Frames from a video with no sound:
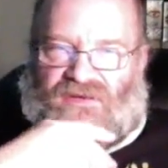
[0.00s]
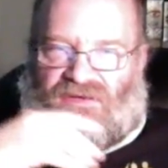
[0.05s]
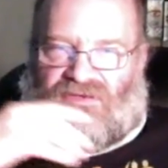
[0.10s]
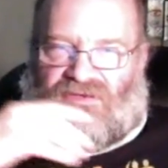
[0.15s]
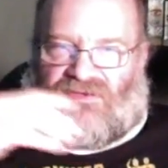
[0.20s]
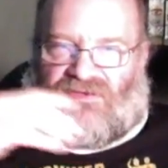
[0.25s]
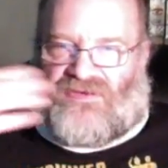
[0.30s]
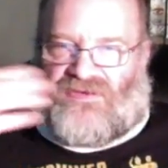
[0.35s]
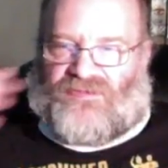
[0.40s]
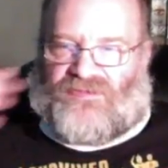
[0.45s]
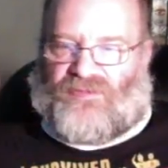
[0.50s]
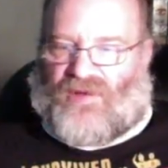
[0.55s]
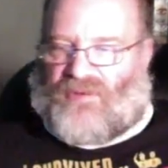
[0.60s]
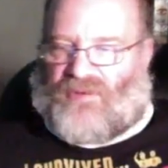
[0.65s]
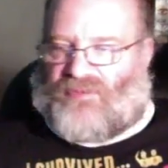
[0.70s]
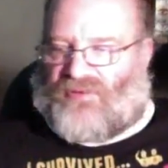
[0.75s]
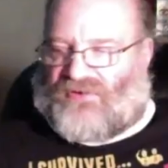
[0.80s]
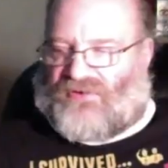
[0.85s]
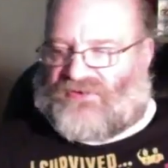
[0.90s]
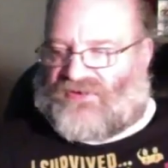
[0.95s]
just by
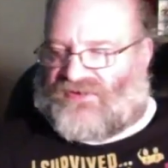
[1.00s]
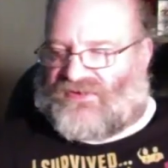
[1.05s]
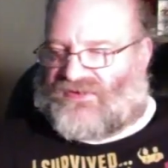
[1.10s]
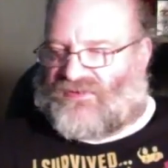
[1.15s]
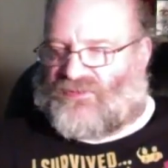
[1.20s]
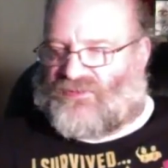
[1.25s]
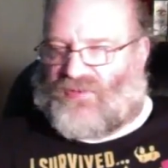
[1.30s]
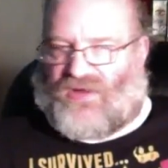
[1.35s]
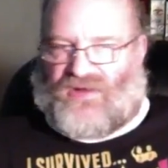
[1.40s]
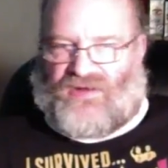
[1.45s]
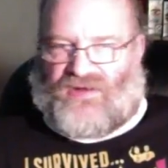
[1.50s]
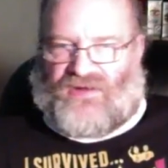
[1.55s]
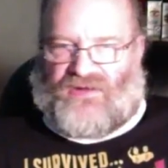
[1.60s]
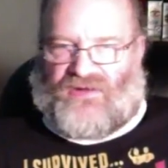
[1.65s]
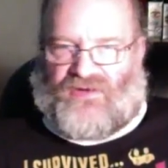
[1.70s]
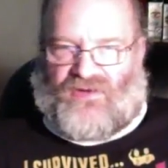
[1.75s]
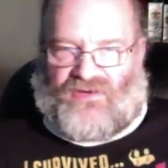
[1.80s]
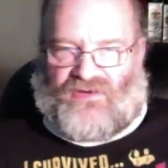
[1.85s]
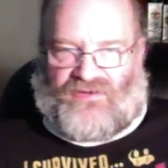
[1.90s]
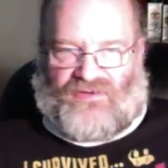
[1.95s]

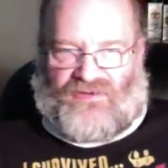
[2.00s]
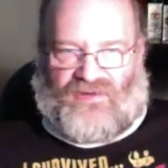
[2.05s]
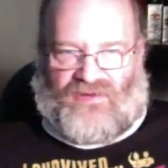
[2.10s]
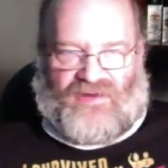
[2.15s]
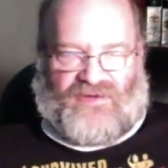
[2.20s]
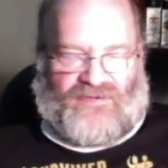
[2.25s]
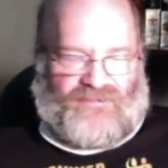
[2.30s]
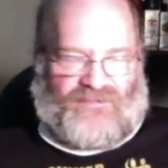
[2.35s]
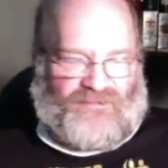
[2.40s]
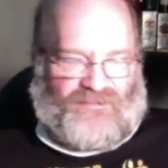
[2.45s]
participating online.